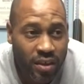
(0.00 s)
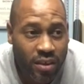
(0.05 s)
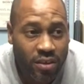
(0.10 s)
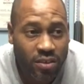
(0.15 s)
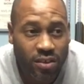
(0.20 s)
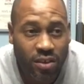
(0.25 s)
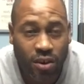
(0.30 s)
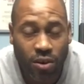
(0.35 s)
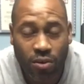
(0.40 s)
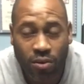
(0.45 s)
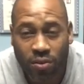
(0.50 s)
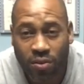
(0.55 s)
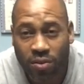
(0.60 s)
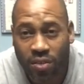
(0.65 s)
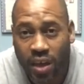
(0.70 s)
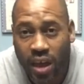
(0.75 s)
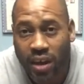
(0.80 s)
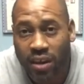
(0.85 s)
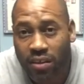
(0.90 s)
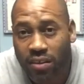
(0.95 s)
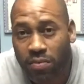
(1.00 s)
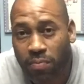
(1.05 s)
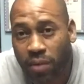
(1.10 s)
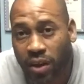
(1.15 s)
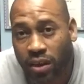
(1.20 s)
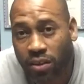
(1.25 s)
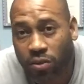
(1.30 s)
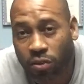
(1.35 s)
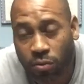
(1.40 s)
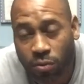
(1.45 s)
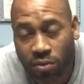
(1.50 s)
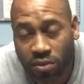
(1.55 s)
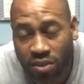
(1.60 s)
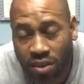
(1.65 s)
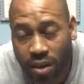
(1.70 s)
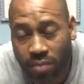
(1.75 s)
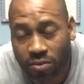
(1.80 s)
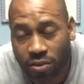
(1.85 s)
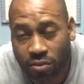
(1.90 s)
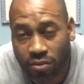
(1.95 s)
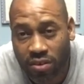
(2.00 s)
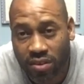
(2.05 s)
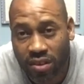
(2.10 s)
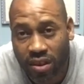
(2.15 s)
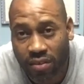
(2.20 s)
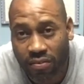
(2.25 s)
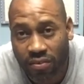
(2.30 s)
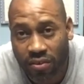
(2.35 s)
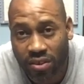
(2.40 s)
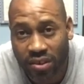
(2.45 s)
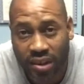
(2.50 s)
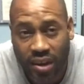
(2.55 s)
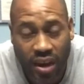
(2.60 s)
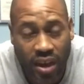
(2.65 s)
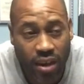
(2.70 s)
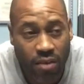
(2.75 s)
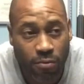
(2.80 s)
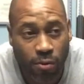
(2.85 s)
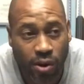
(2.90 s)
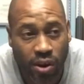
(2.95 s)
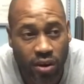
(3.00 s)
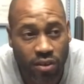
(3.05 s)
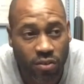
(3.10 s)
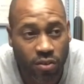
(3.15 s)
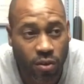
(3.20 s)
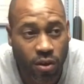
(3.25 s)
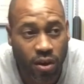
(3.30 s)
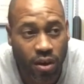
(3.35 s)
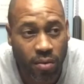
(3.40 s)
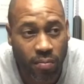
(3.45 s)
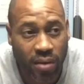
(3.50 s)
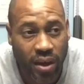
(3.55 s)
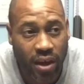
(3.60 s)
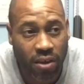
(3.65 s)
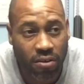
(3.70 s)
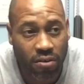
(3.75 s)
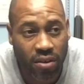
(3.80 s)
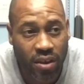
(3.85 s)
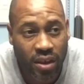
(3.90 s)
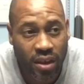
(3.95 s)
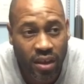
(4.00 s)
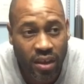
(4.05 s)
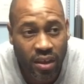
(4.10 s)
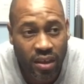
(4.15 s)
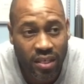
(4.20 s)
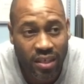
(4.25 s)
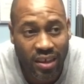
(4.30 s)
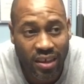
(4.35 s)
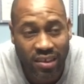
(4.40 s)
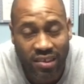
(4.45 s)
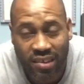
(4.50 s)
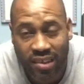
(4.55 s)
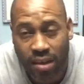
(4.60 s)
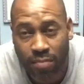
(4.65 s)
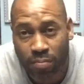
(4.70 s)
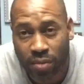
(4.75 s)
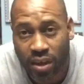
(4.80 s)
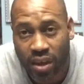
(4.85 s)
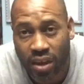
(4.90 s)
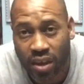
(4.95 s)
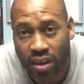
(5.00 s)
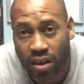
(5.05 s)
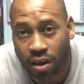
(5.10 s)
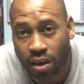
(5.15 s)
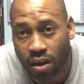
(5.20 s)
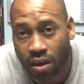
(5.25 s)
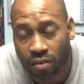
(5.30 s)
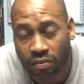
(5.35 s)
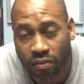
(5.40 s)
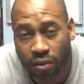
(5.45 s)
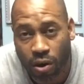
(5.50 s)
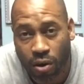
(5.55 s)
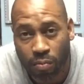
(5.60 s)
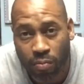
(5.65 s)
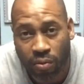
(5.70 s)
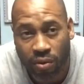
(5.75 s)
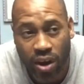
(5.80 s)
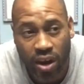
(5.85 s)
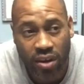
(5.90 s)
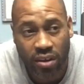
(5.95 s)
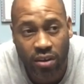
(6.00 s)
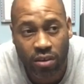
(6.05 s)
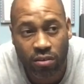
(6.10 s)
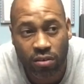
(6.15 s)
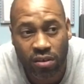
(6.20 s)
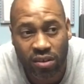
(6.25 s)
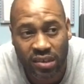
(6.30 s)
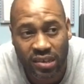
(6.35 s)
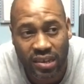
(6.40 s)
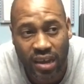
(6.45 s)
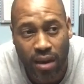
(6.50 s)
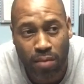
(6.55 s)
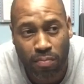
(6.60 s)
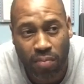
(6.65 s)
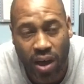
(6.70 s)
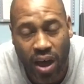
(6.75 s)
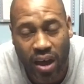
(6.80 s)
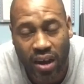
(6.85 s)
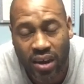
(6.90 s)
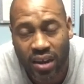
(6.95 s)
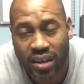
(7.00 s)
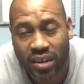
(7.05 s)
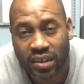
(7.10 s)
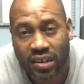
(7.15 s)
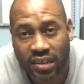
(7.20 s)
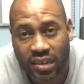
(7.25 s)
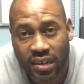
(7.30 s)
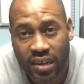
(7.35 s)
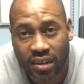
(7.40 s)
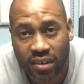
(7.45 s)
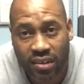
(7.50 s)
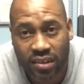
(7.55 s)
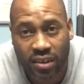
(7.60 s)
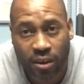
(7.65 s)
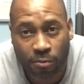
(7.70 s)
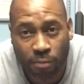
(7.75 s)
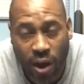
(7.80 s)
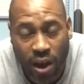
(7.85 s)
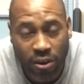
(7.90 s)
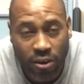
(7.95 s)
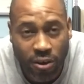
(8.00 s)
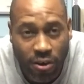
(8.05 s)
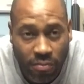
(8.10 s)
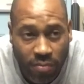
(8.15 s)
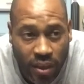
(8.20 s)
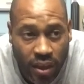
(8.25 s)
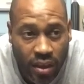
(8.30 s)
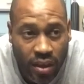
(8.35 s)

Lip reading: So that is my Tooltime Tuesday for today. We're gonna talk about the assembly of our brand new Zenbot CNC router.